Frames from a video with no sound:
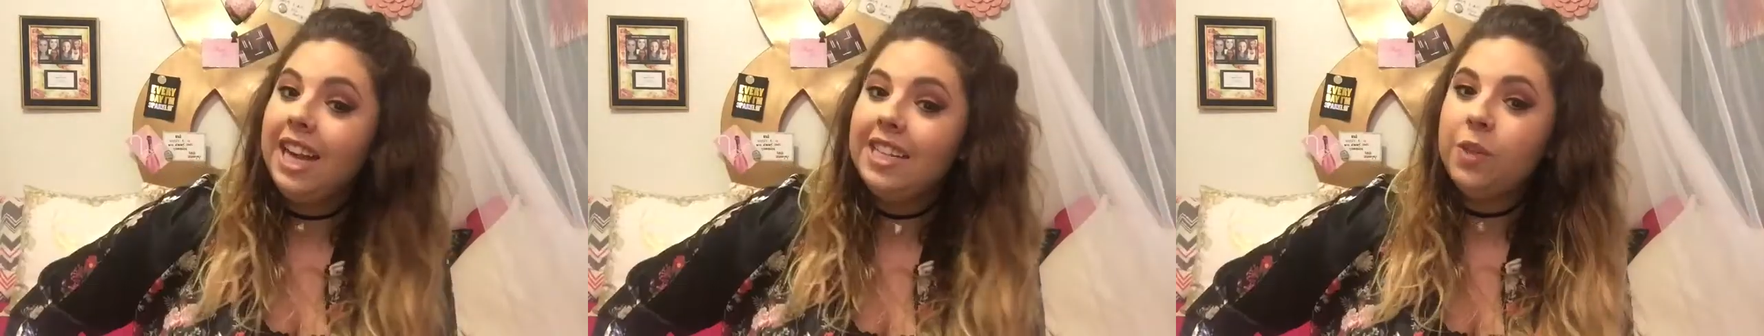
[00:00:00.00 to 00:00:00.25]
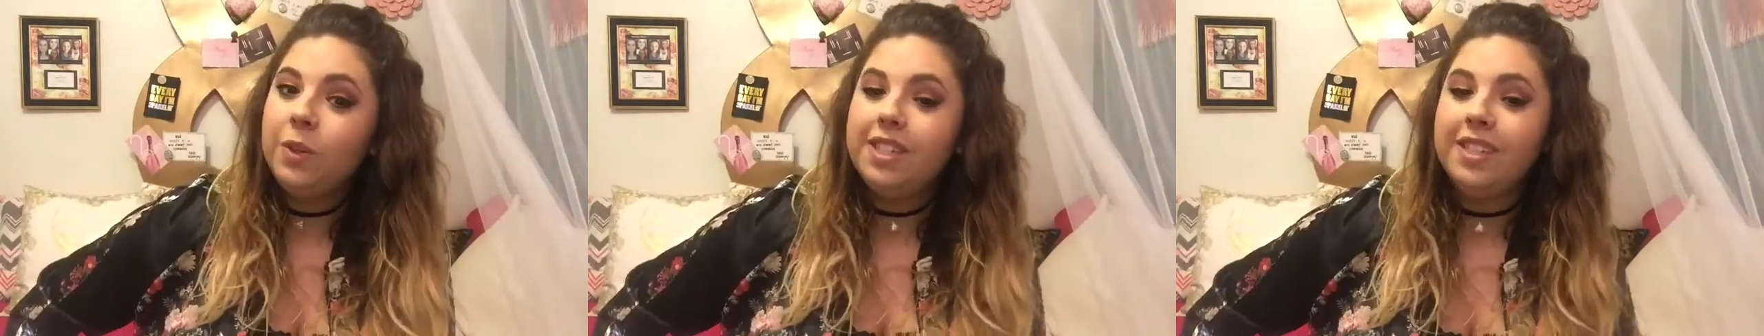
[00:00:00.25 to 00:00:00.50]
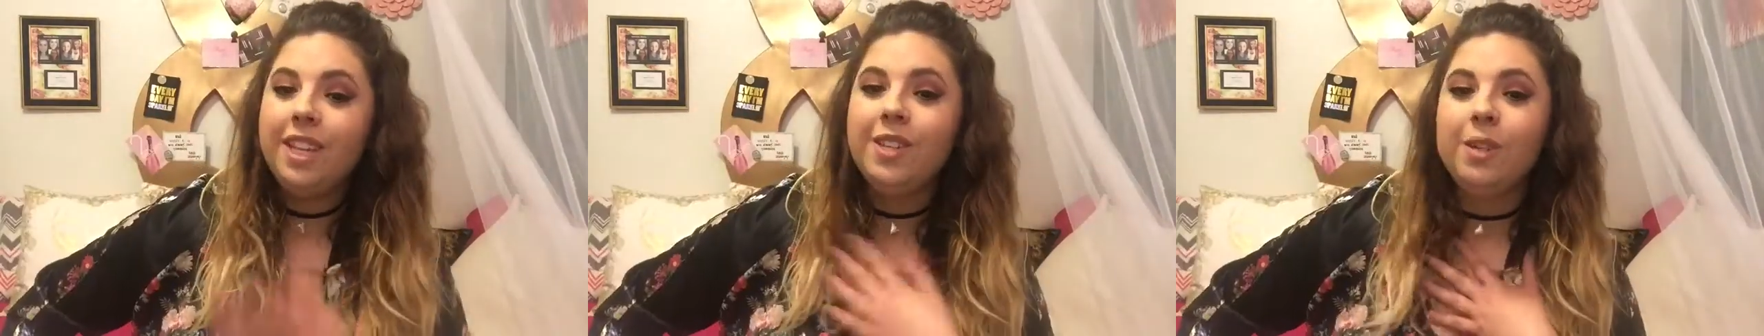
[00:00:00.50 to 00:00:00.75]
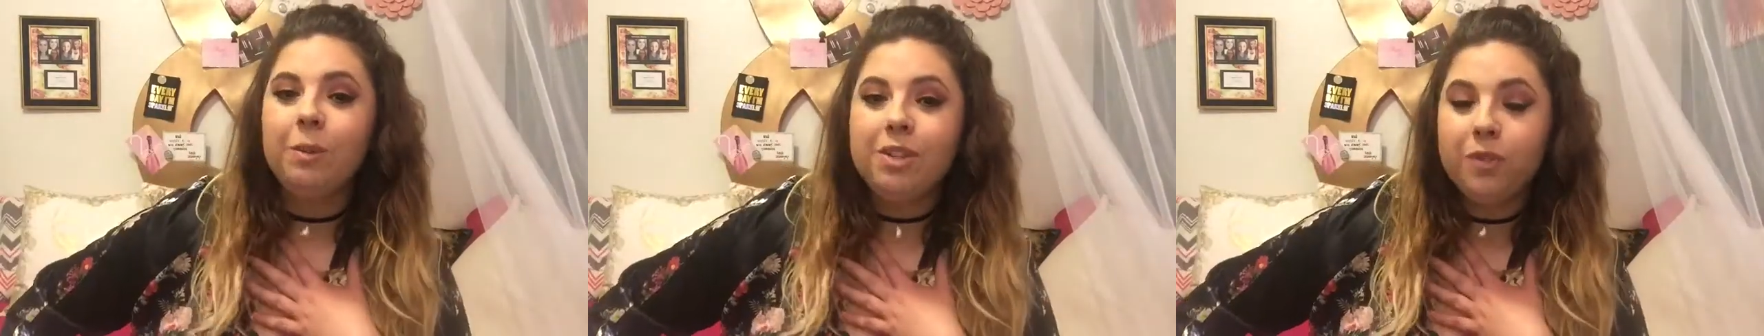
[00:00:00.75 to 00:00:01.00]
As always, thank
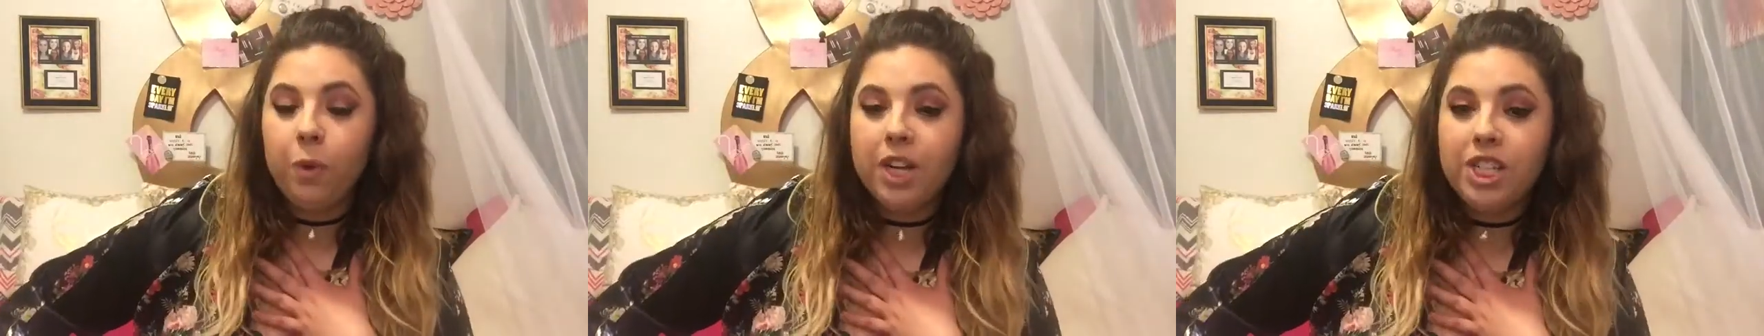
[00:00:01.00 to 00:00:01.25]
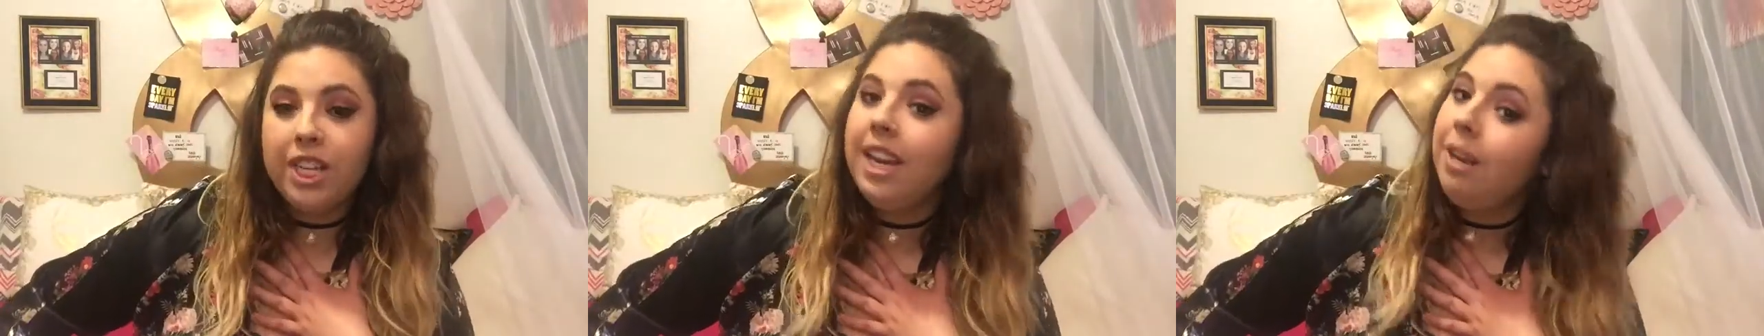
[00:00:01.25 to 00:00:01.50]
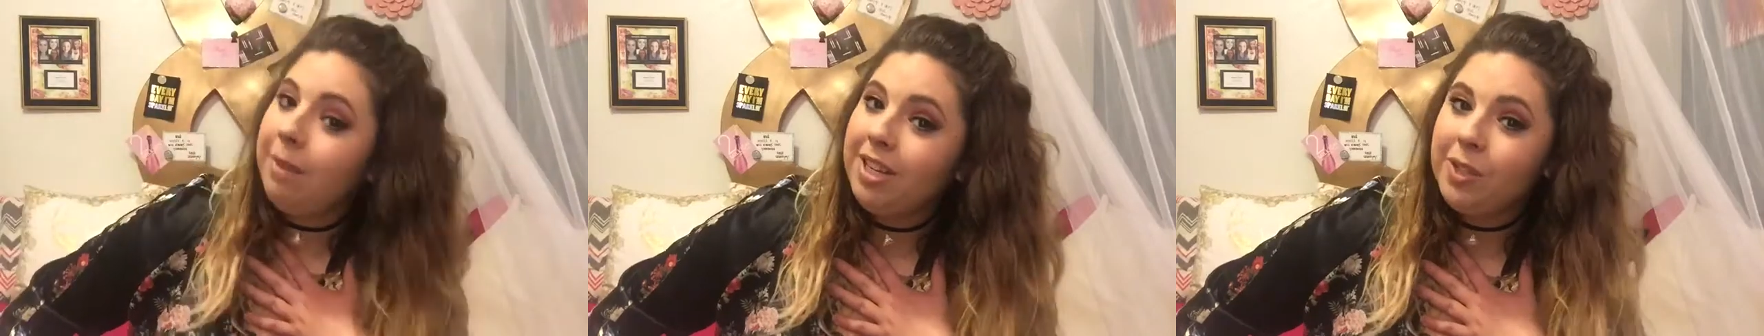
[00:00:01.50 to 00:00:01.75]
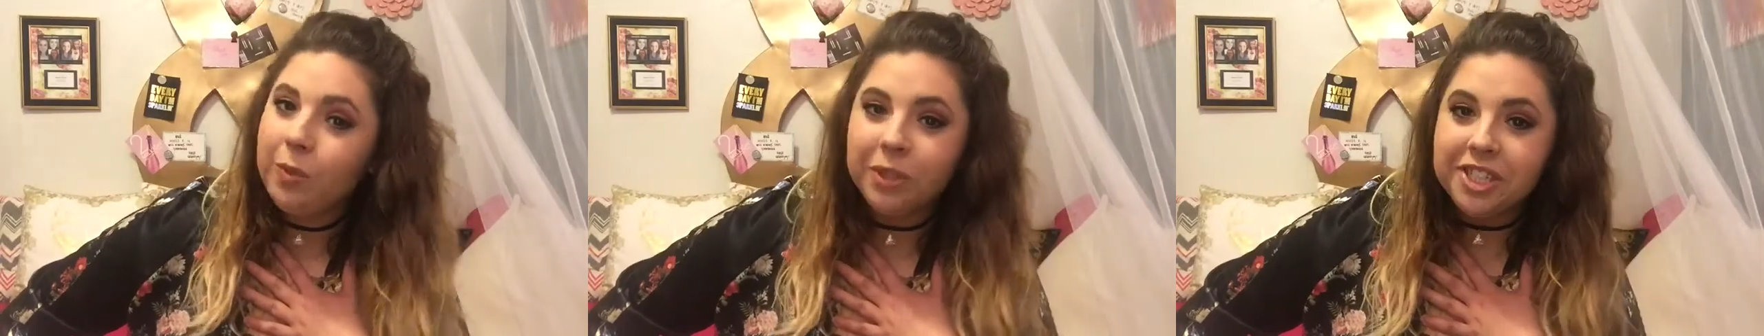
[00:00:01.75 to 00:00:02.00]
you so much for watching. It
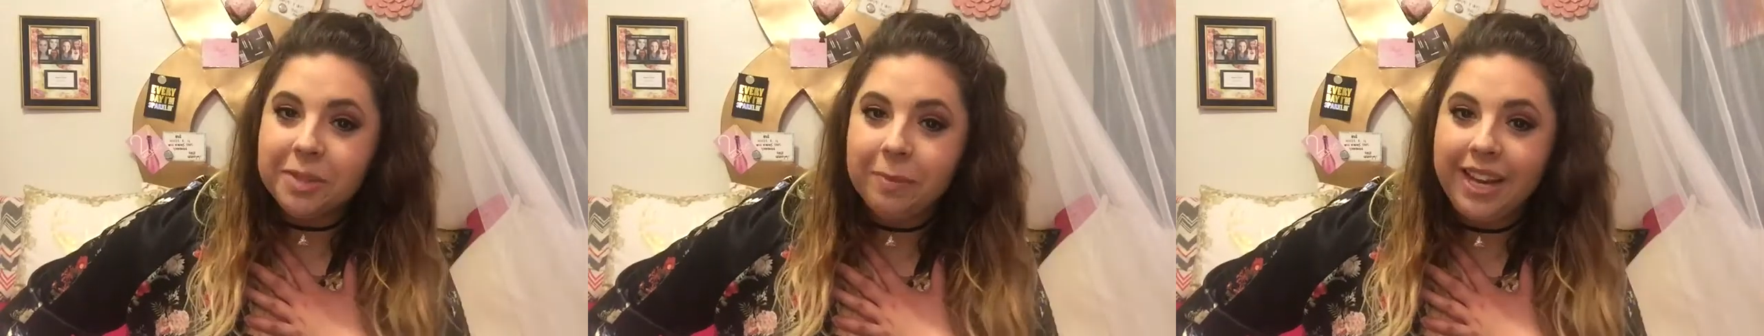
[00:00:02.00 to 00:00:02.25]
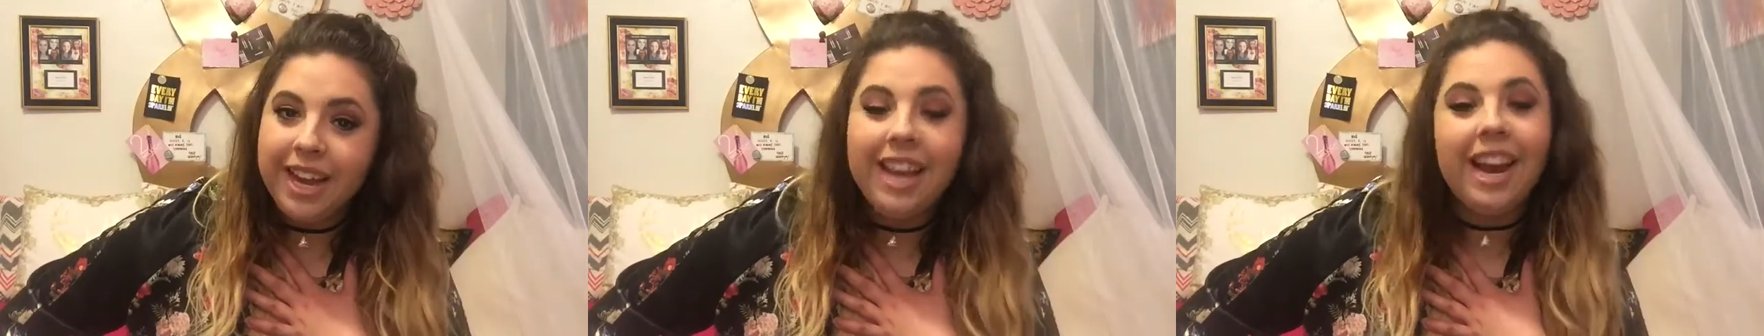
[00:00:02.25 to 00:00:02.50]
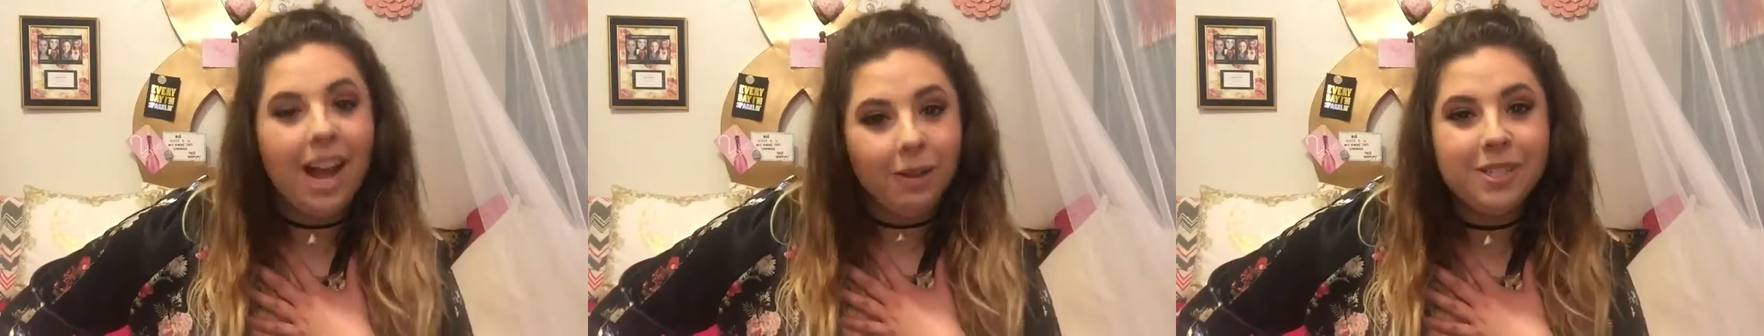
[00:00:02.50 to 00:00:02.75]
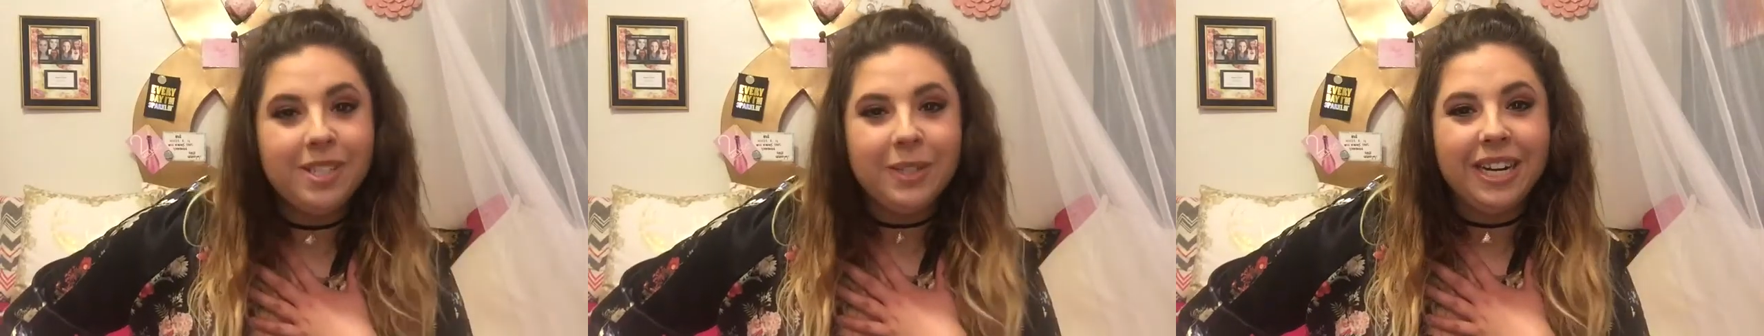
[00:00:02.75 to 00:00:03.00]
means the world to me, and I
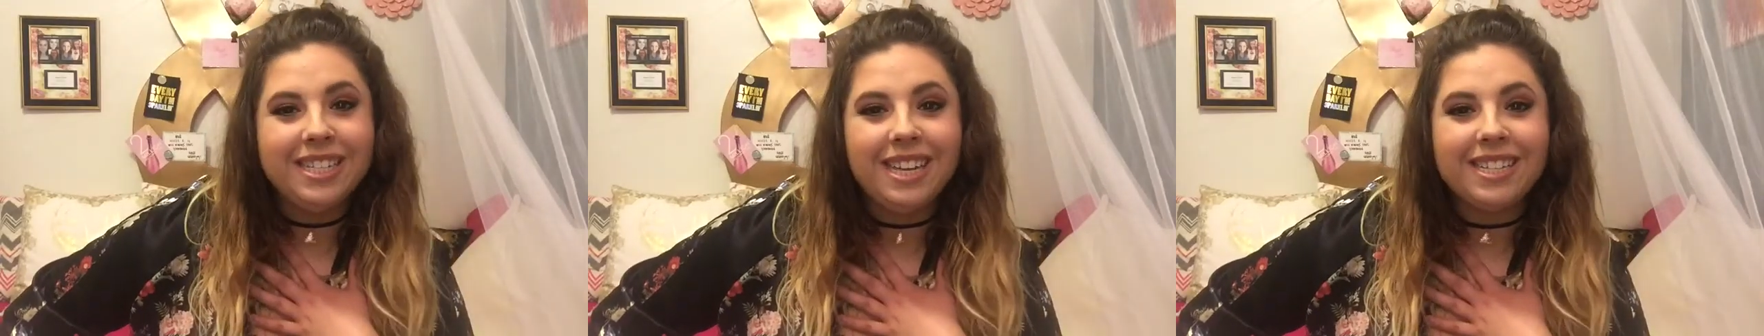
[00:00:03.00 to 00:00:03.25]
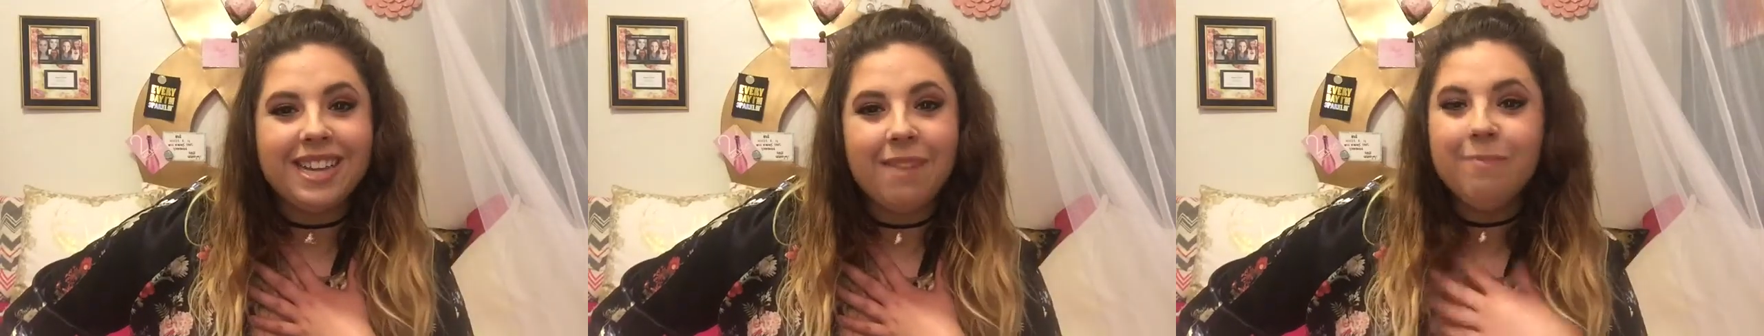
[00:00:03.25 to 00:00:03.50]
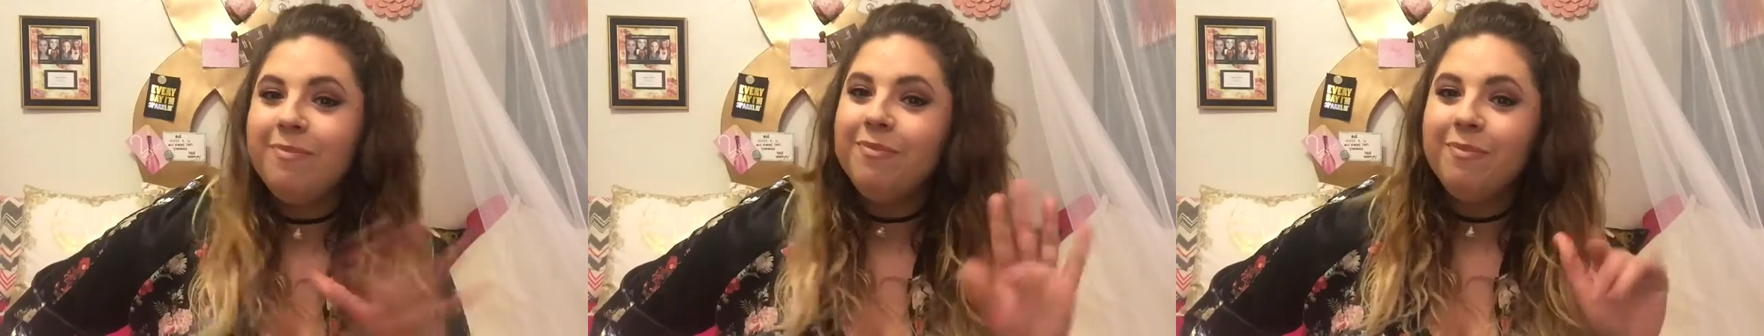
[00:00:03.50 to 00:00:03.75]
will see you guys next time.